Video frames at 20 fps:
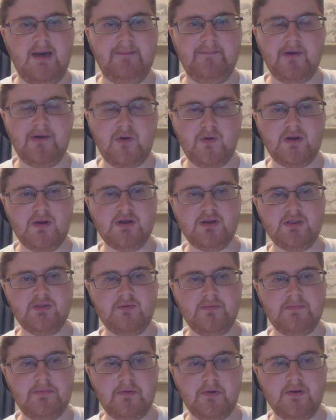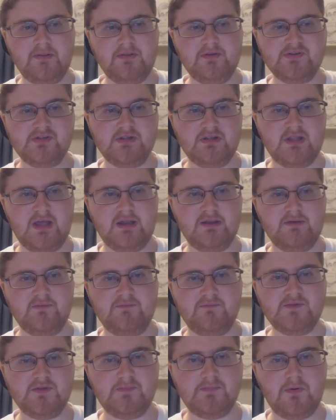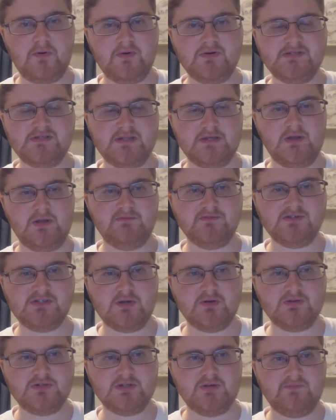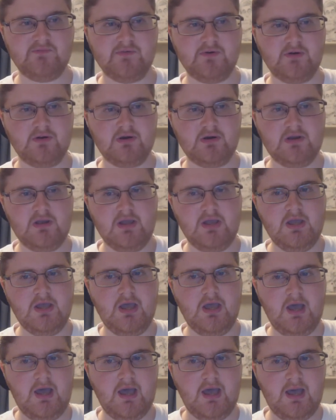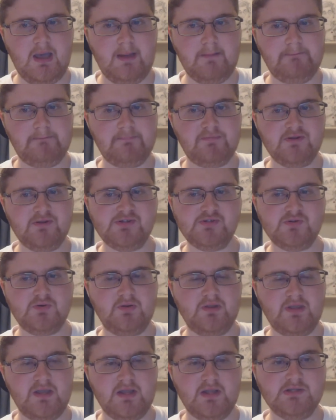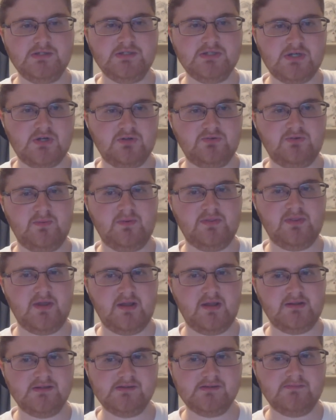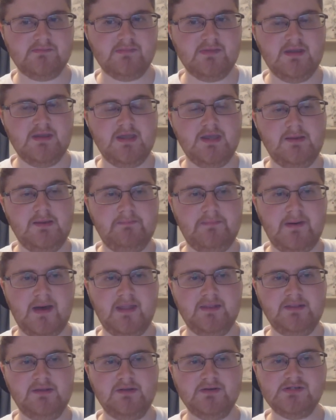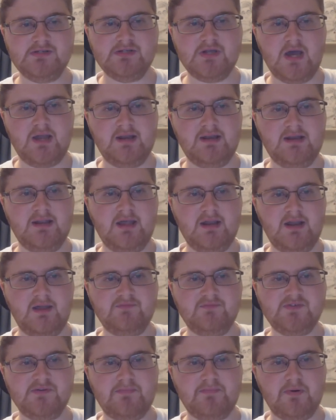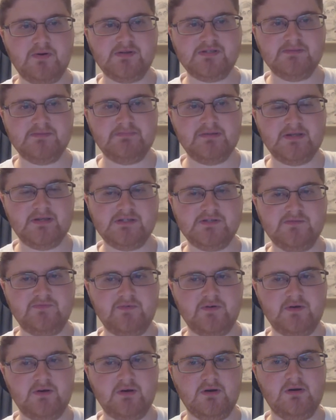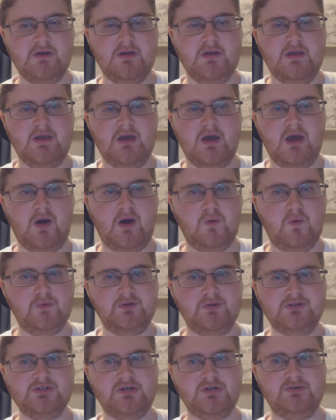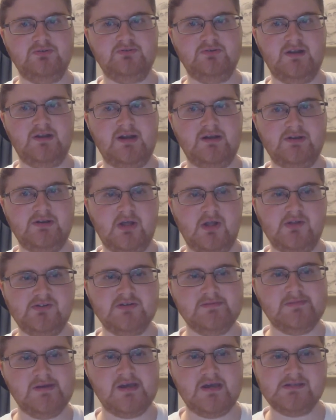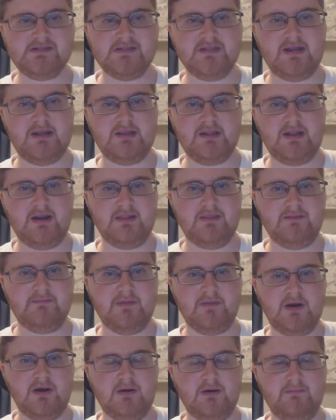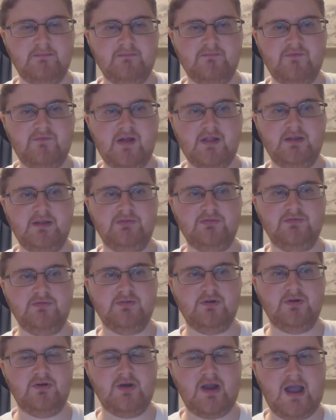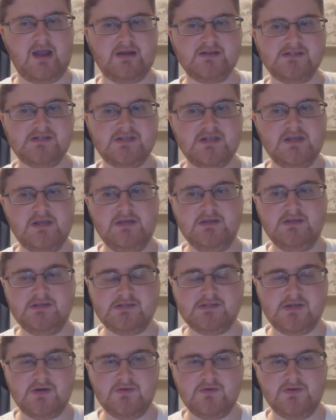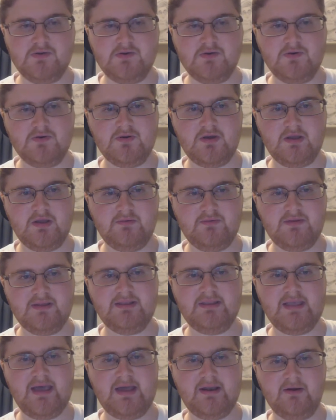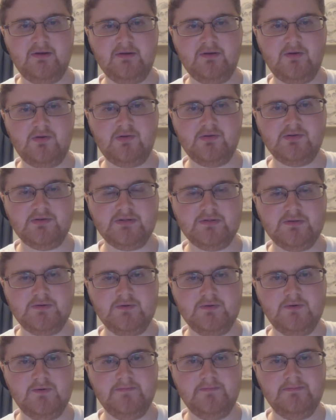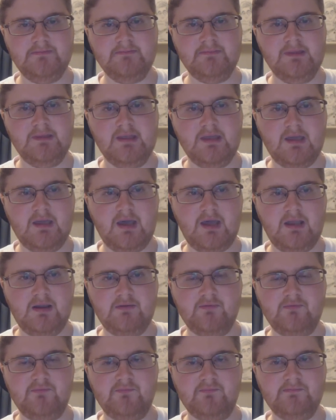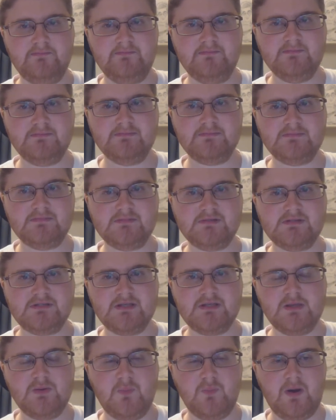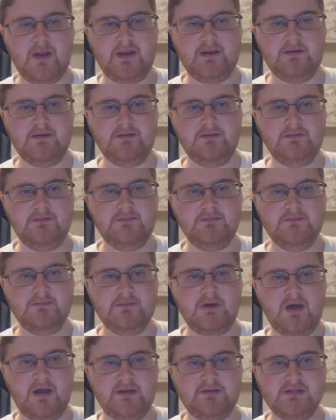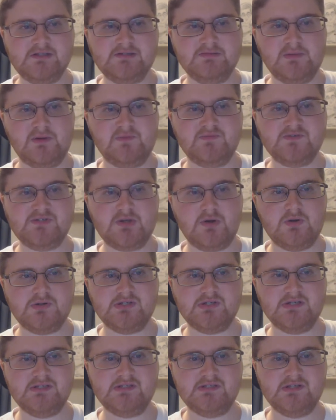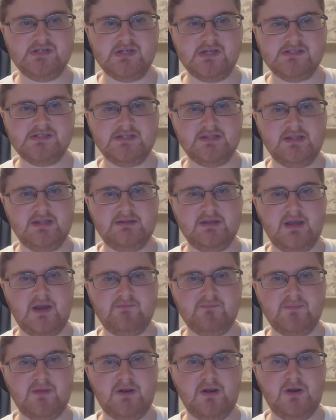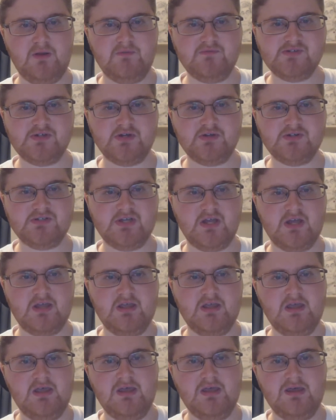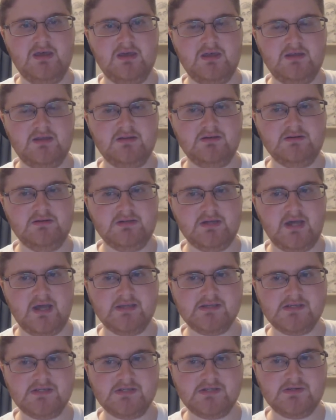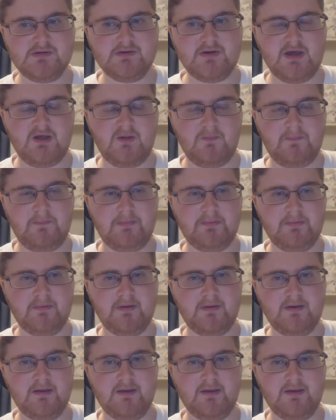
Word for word: Um, according to the report, there's a lot of supports in Nova Scotia for uh, preschool age children with autism. But there's not enough supports in place for older children and adults, and because of that, a lot of them are falling through the cracks. So you can read that article to kind of see what Autism Nova Scotia is suggesting that the government of Nova Scotia does to help